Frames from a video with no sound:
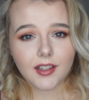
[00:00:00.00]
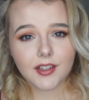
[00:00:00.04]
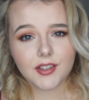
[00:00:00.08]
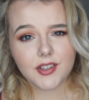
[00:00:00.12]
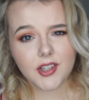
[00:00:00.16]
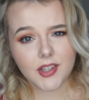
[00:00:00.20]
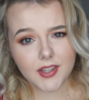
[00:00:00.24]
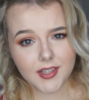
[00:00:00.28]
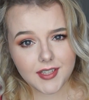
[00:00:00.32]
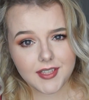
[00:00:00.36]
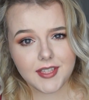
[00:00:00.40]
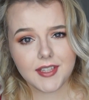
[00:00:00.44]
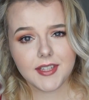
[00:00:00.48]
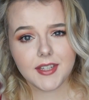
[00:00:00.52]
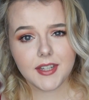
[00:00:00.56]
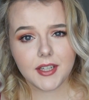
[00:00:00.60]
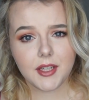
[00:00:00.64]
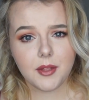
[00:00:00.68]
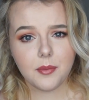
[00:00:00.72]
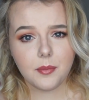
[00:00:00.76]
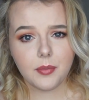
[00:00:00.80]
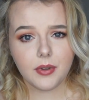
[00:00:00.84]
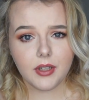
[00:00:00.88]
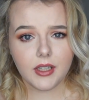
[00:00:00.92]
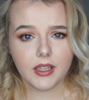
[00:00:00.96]
So this is the
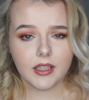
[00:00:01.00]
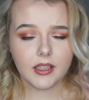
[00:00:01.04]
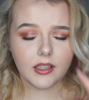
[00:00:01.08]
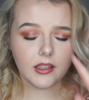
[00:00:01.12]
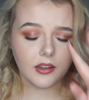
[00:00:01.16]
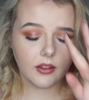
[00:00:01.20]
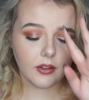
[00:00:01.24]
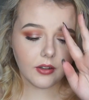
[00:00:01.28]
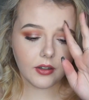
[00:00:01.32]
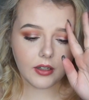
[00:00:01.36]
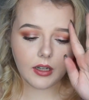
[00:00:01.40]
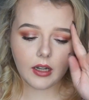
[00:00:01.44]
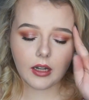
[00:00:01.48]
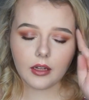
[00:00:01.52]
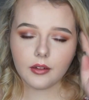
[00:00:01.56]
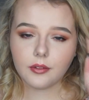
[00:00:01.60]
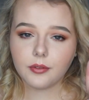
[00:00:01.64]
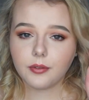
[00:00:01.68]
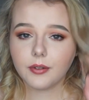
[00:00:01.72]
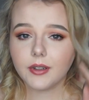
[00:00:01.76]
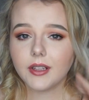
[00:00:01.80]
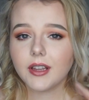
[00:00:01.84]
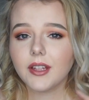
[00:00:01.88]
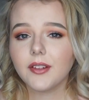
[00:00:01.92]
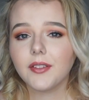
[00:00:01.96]
completed look.
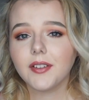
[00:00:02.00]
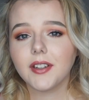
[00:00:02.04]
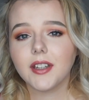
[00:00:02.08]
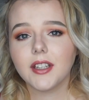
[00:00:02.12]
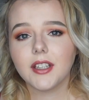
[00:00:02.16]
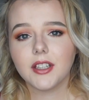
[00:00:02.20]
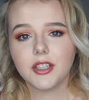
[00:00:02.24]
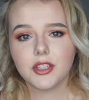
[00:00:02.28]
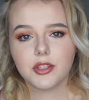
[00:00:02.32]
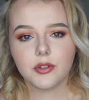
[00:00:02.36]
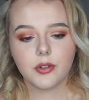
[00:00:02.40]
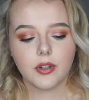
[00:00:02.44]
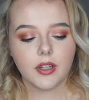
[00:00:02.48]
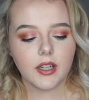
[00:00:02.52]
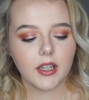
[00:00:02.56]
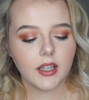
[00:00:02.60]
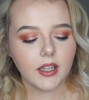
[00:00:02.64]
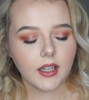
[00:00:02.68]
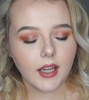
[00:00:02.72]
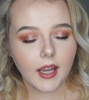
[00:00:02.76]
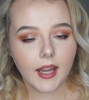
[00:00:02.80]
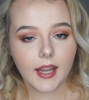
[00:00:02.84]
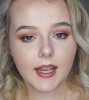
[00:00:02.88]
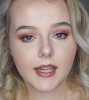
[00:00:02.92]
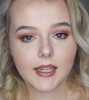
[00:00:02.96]
I really enjoy
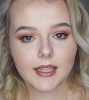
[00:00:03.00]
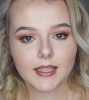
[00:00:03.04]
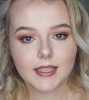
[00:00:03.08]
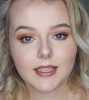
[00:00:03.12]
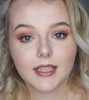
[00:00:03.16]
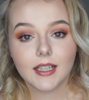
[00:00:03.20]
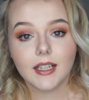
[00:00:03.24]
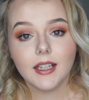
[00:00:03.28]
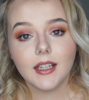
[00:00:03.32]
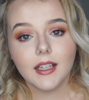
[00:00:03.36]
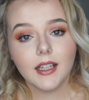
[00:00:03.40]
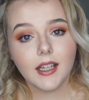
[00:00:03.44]
it and